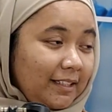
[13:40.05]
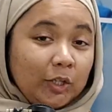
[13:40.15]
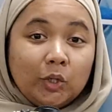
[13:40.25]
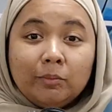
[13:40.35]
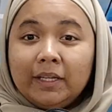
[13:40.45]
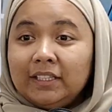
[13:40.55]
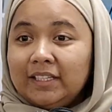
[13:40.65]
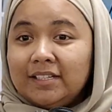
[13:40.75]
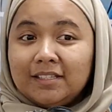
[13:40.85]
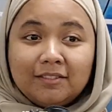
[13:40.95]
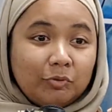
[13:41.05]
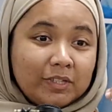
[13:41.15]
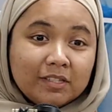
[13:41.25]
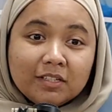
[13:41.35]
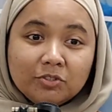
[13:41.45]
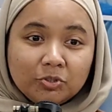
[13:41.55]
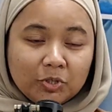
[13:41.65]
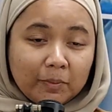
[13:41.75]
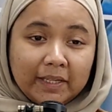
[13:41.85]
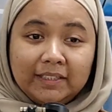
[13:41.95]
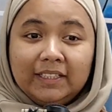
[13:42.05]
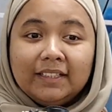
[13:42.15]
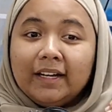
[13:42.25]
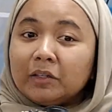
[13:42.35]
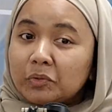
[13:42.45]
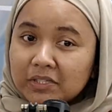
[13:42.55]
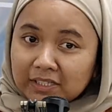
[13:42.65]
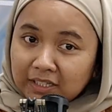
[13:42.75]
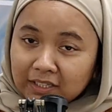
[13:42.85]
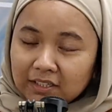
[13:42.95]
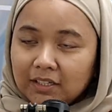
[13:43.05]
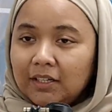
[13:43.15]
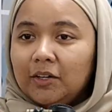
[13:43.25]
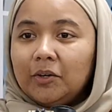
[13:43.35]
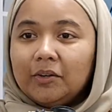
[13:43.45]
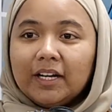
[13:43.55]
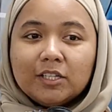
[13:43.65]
No matter in research, no matter in diagnostic, all right.